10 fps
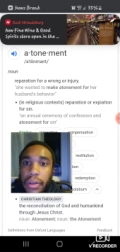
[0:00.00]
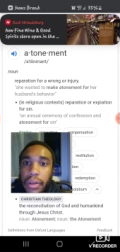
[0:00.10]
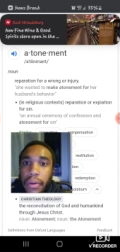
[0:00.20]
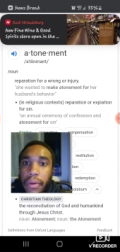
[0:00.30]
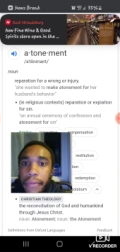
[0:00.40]

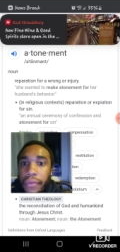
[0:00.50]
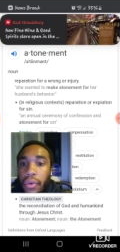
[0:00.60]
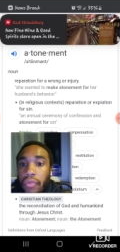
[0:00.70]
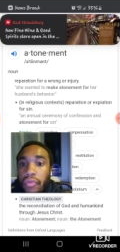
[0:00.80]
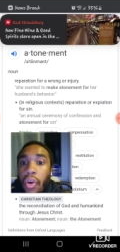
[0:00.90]

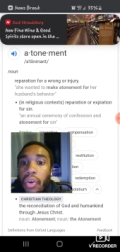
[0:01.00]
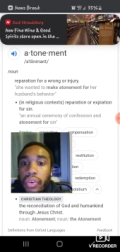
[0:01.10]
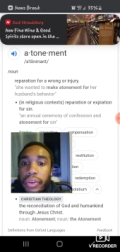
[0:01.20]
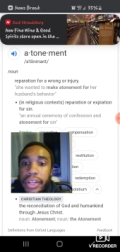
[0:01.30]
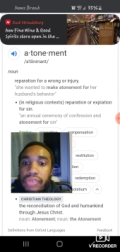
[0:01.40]
for a wrong
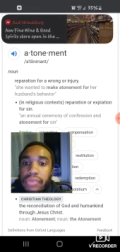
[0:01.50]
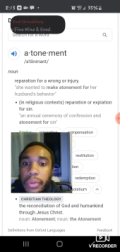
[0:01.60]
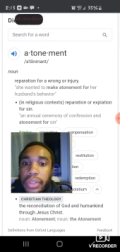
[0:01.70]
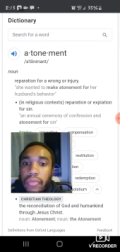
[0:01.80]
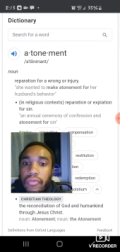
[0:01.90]
or injury.
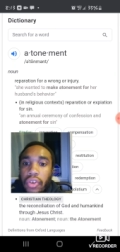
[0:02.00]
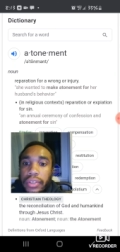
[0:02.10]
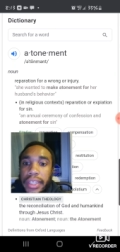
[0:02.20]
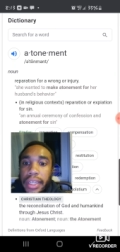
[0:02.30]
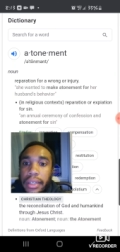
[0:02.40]
What's the wrong?
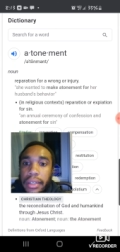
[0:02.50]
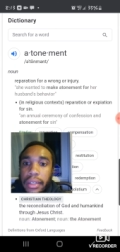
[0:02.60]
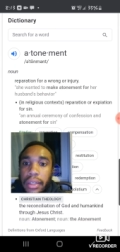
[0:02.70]
Sin.